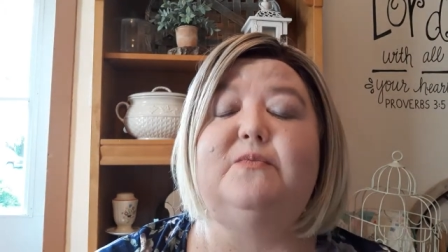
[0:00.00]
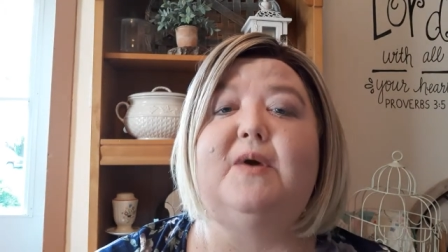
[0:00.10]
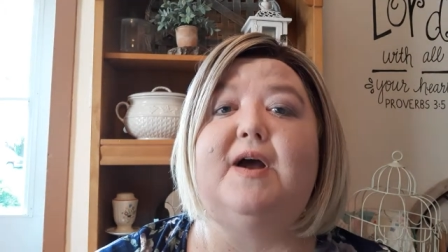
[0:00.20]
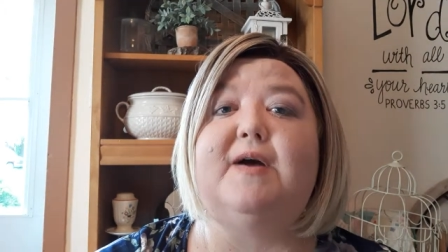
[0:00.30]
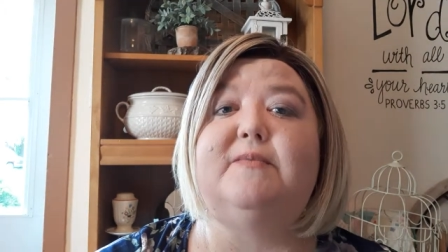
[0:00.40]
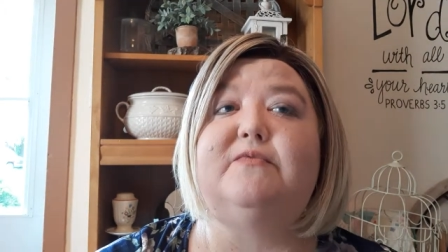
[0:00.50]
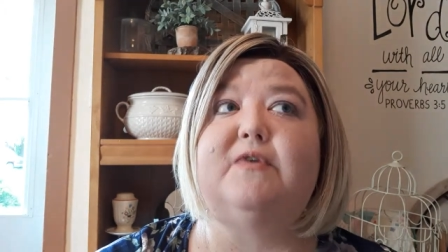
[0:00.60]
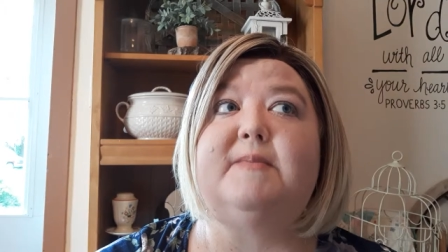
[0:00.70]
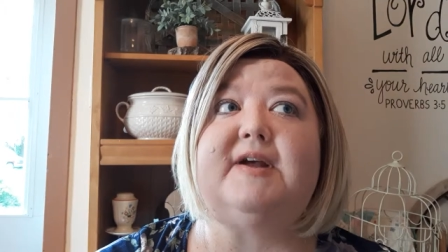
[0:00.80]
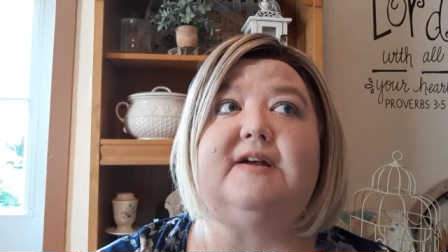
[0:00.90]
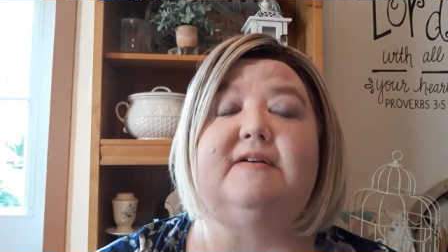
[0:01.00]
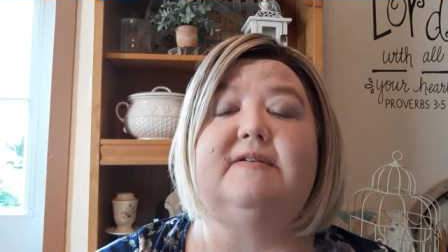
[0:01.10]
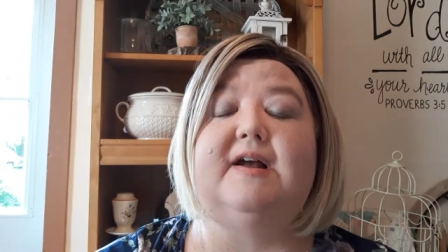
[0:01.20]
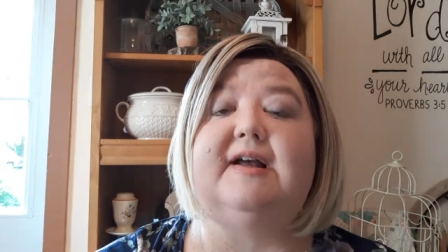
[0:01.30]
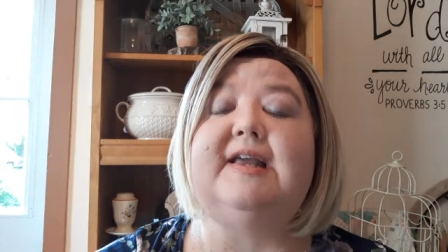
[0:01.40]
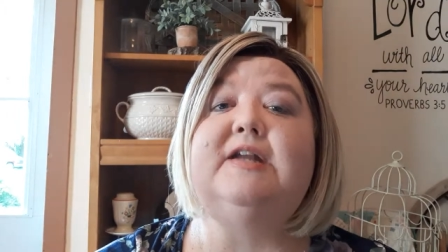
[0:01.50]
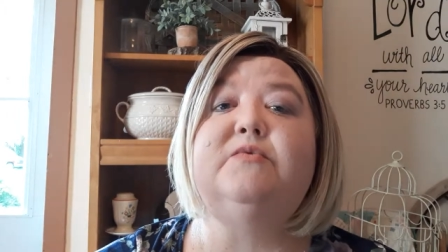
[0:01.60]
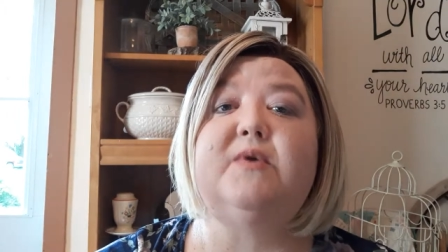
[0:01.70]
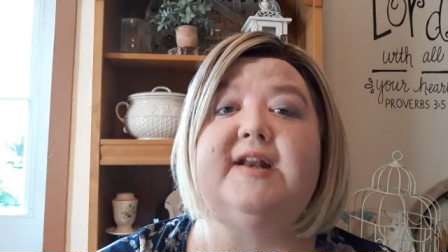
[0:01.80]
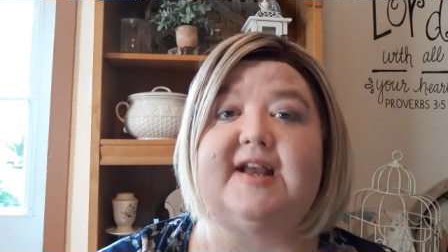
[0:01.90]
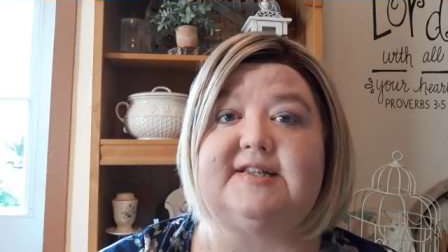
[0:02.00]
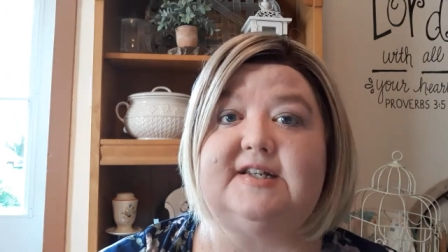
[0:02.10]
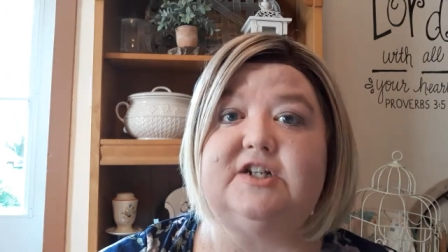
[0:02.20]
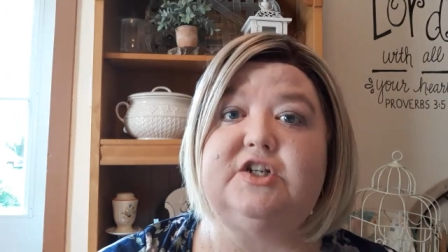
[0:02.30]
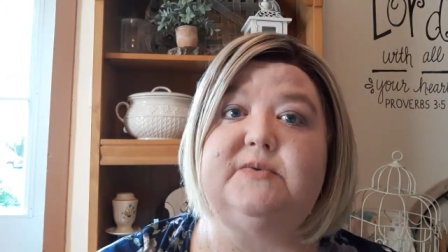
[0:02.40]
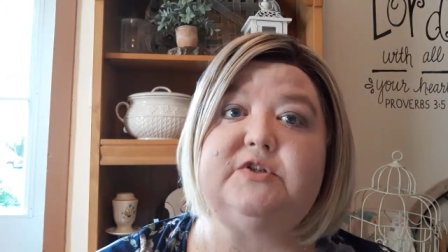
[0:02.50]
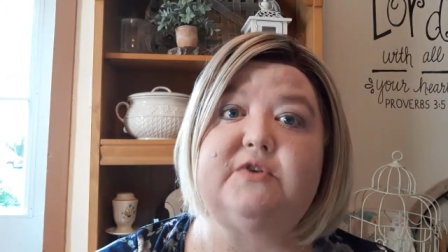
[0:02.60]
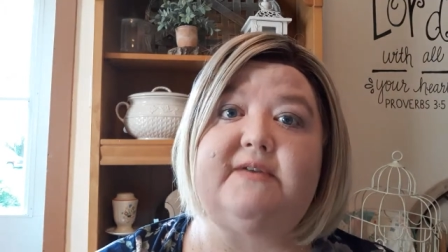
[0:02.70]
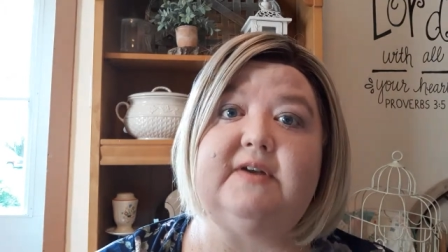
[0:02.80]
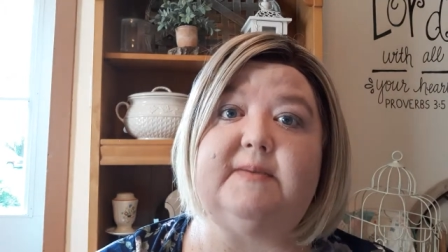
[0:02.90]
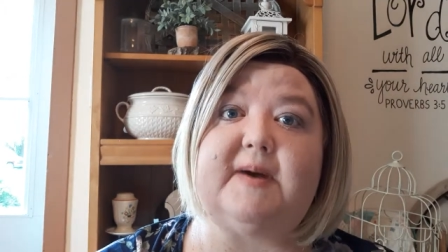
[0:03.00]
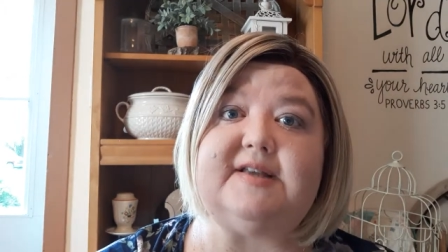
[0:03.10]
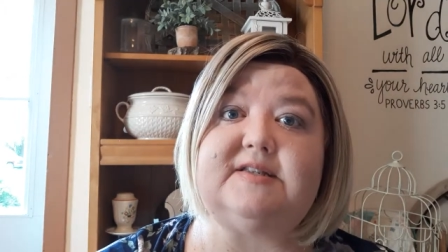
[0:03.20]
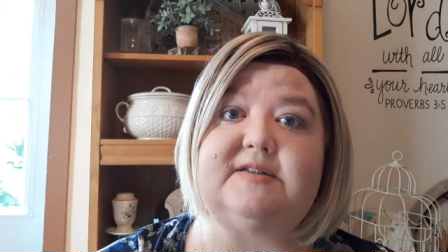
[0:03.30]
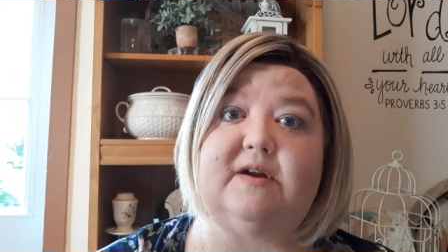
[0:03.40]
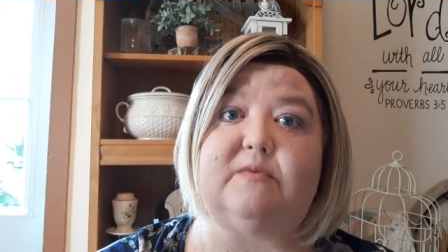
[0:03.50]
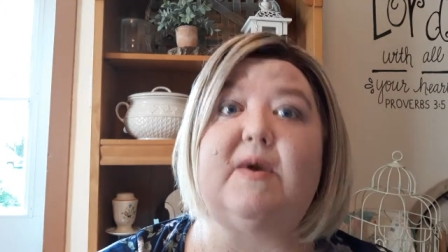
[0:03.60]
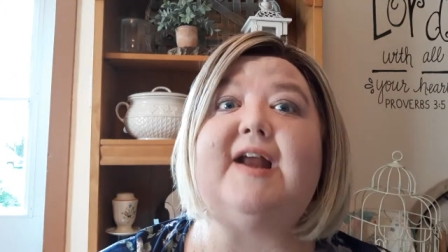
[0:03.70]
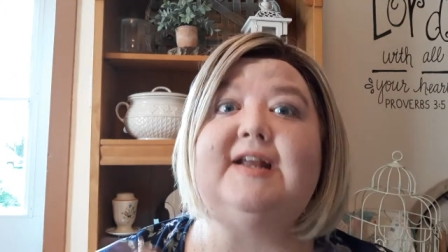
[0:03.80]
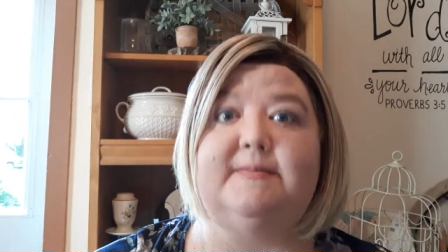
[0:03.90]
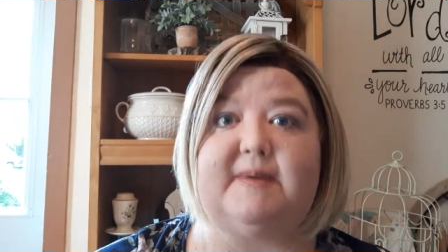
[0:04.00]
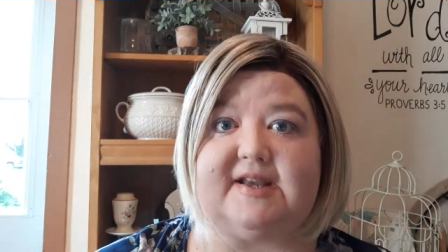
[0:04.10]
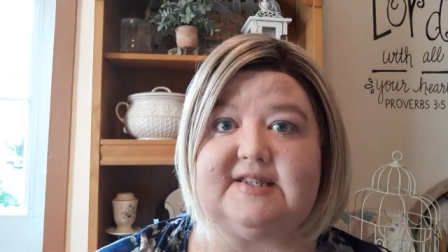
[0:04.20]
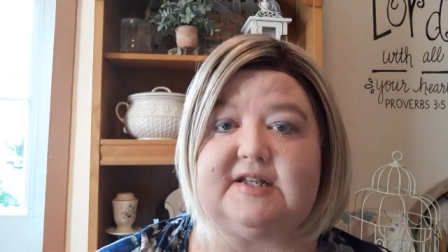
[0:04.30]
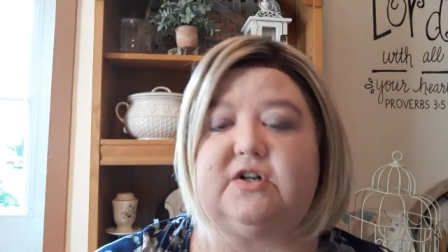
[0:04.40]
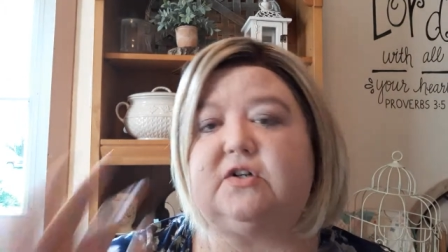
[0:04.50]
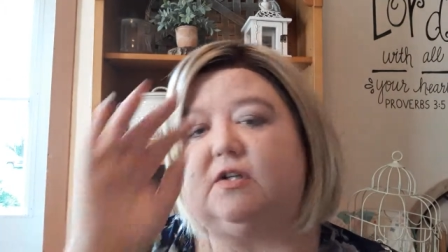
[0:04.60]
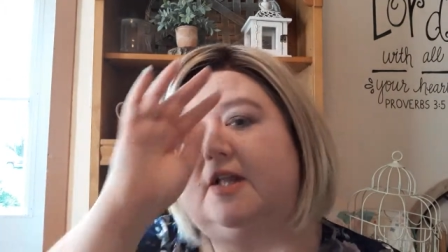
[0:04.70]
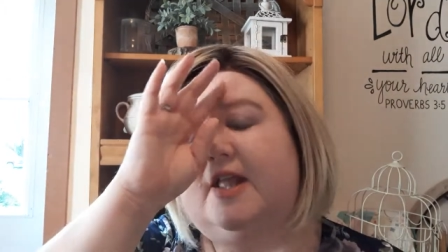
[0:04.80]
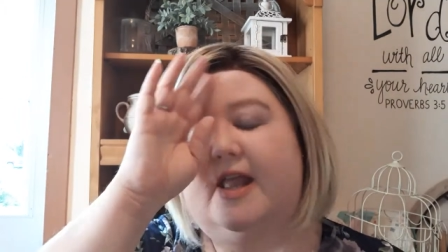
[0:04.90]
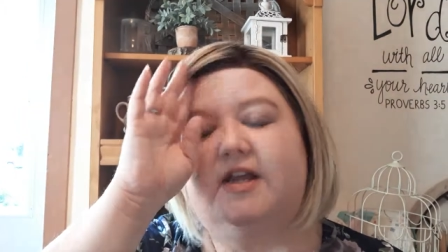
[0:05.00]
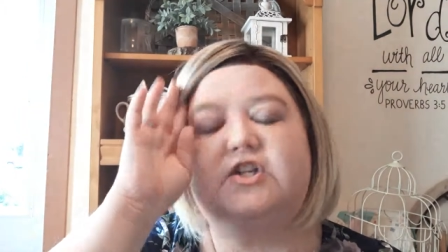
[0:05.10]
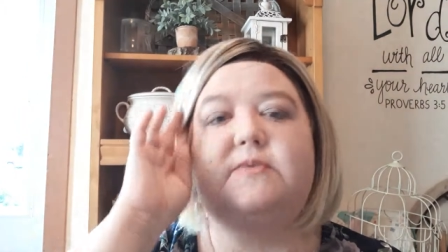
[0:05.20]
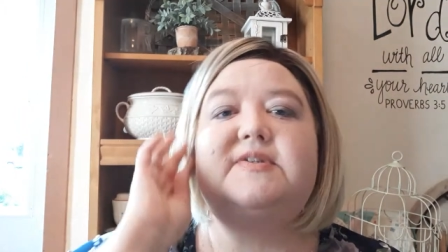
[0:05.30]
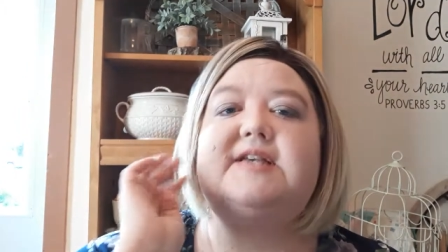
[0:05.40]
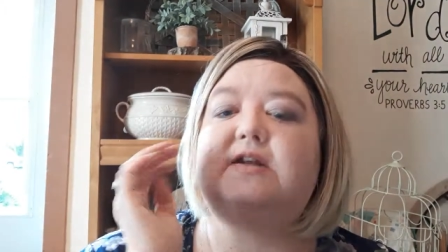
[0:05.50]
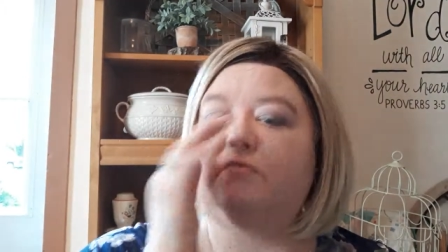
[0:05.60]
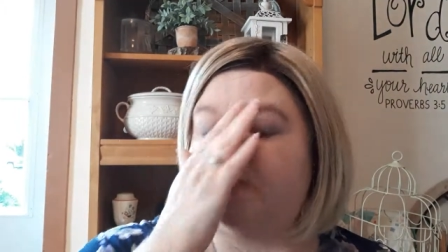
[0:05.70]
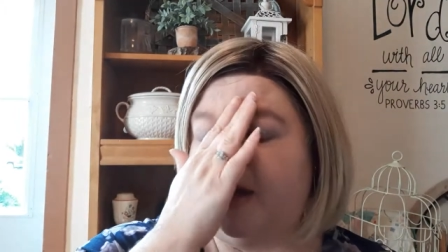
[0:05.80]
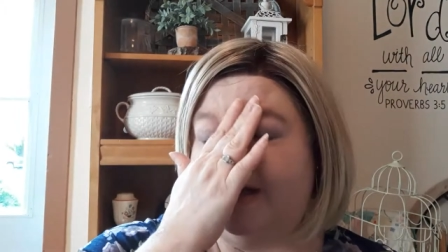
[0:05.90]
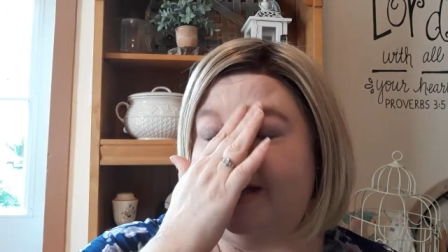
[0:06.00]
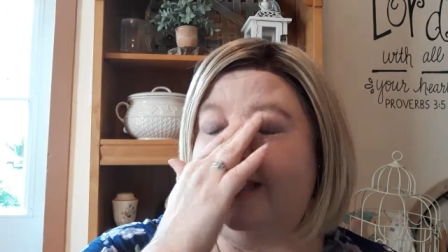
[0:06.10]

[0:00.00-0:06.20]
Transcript: um, from a, a, hit and run accident. She was driving a bike, uh, riding a bicycle, and she was hit and run.